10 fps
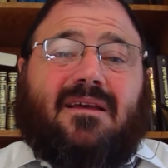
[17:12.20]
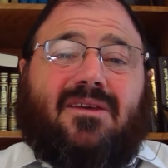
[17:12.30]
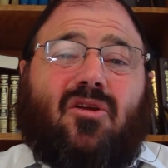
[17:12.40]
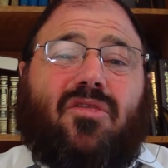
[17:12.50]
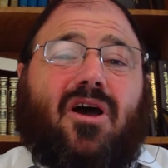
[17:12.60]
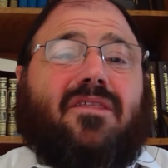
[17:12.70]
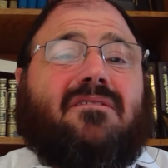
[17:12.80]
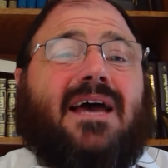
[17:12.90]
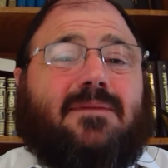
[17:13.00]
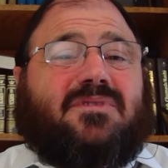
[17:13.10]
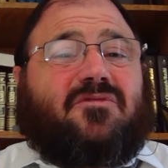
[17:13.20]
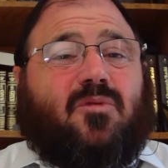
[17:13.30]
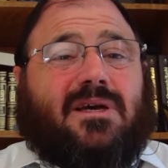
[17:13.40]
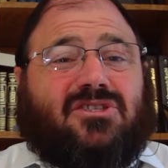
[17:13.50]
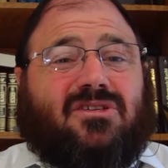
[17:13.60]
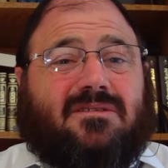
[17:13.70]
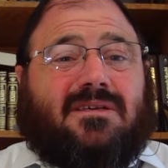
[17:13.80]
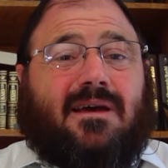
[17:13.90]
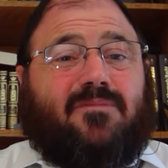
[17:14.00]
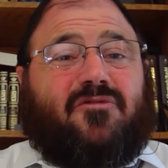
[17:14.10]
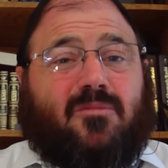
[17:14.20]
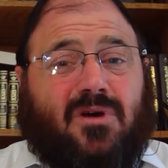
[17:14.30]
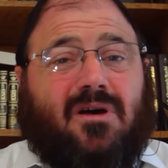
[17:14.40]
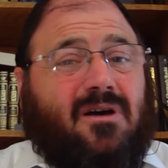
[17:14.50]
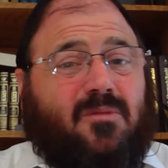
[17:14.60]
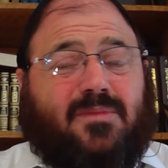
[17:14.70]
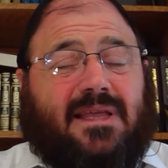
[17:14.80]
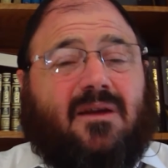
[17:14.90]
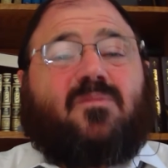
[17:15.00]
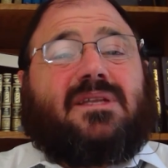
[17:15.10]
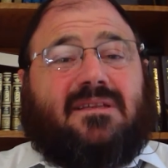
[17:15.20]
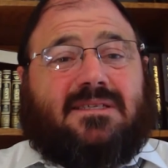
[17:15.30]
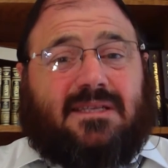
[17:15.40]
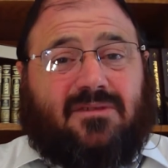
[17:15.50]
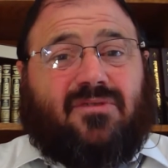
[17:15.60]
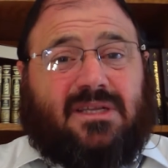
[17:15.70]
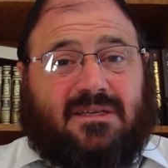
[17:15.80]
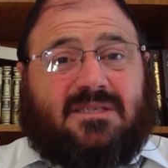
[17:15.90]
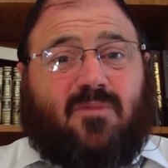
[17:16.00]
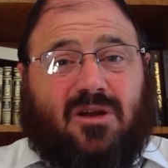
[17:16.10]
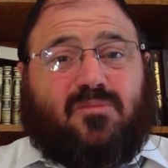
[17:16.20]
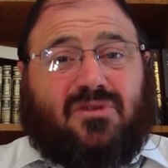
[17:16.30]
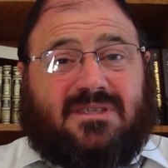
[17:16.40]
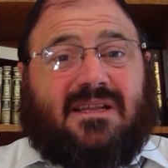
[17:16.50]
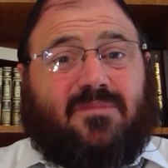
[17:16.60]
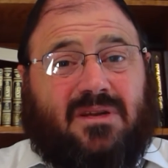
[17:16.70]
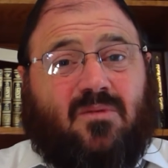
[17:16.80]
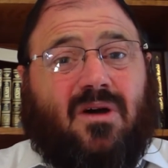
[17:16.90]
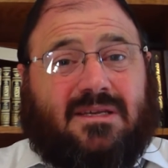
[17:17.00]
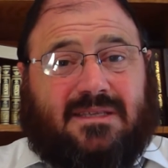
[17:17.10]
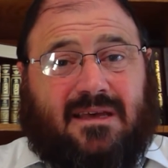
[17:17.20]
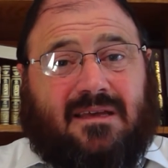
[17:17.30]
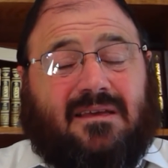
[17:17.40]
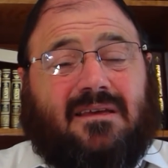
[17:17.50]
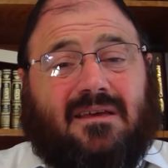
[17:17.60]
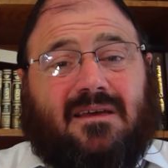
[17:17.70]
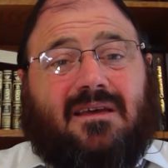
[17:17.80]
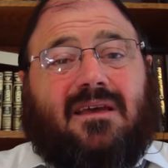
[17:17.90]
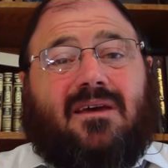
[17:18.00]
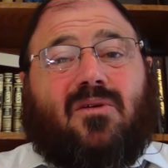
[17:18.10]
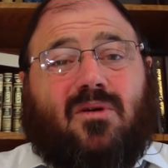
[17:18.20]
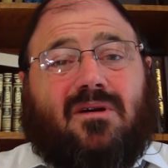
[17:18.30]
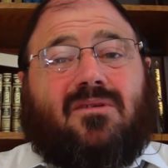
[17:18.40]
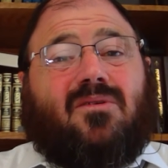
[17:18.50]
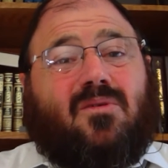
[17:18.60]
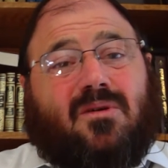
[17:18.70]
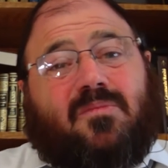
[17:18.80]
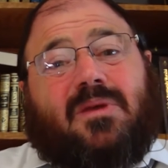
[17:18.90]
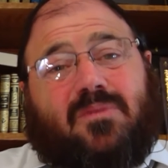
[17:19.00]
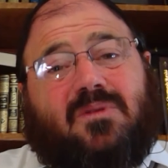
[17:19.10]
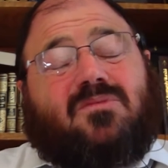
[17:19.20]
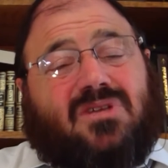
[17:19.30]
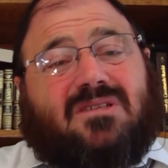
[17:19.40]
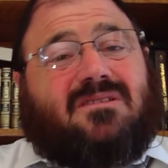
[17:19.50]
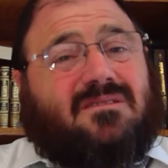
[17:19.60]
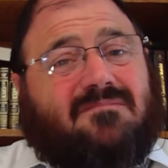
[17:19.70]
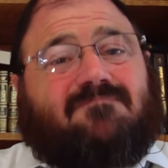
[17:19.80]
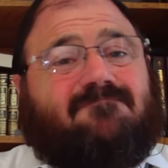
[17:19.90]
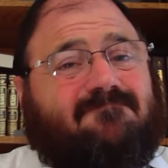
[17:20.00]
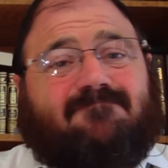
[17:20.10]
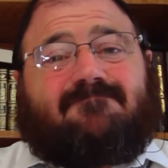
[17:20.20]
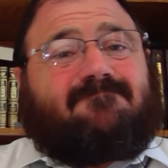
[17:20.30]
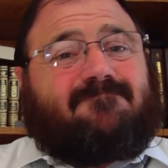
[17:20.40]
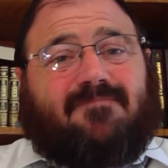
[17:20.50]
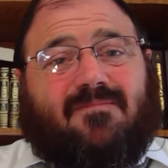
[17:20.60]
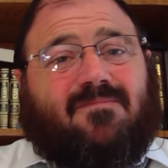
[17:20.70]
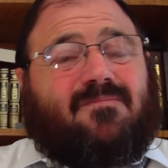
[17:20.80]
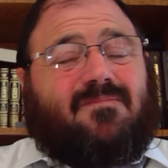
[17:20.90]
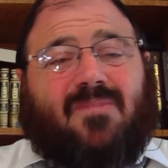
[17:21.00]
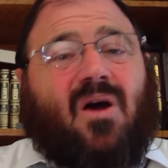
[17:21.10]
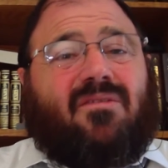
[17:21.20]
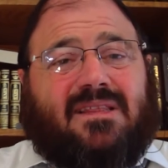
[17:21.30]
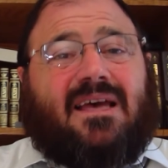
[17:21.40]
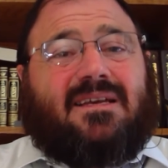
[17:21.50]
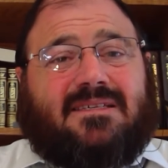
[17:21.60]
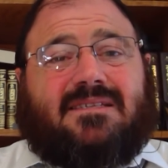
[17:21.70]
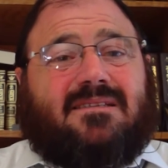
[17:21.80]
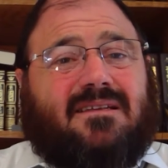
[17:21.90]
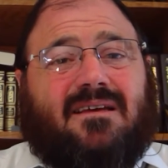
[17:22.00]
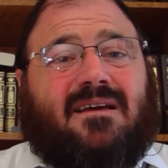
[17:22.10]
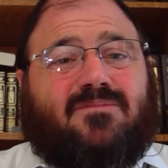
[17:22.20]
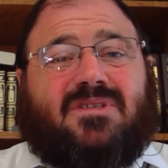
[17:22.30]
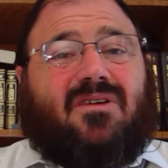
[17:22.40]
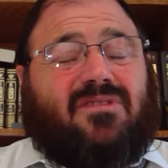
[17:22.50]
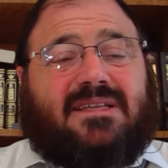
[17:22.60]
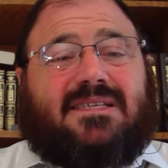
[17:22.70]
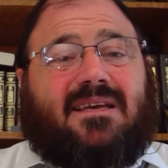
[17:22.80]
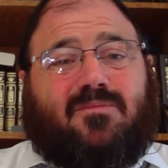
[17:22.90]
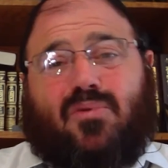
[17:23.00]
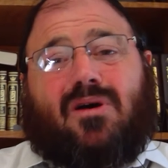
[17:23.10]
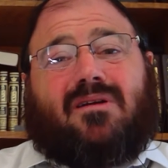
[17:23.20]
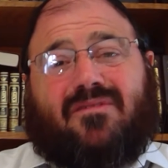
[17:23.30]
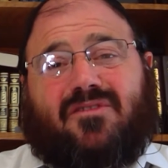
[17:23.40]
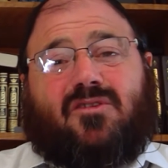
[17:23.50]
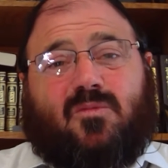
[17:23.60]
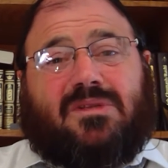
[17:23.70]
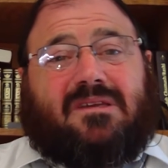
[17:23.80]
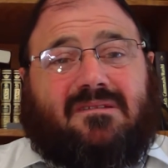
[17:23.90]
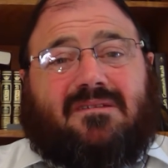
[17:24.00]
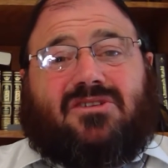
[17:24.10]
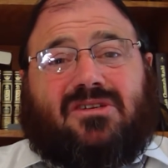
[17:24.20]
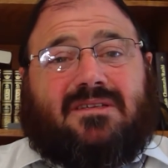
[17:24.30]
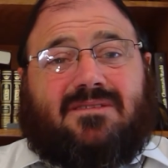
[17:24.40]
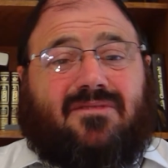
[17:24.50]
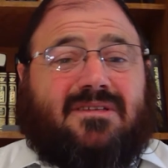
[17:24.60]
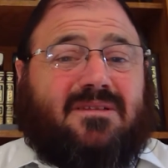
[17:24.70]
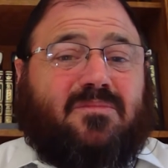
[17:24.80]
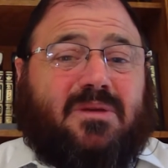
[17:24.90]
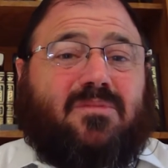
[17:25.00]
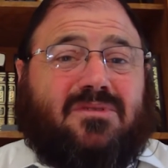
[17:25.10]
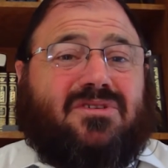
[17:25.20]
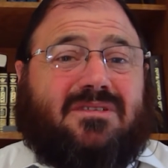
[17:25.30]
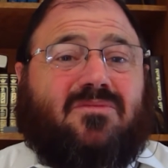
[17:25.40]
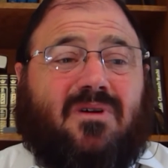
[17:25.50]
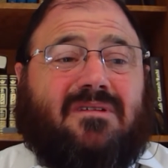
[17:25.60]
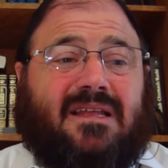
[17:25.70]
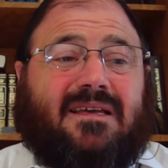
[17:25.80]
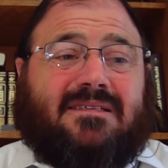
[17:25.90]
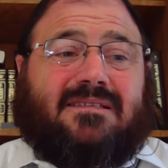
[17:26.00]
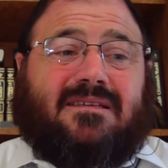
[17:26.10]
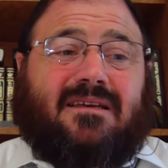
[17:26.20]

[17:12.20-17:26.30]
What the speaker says: The other types of questions come from a chacham, and I don't mean this literally, a smart person. I mean a wise guy, or people who just aren't nice. I'm sorry to say, part of the human condition is there are some people just who aren't nice.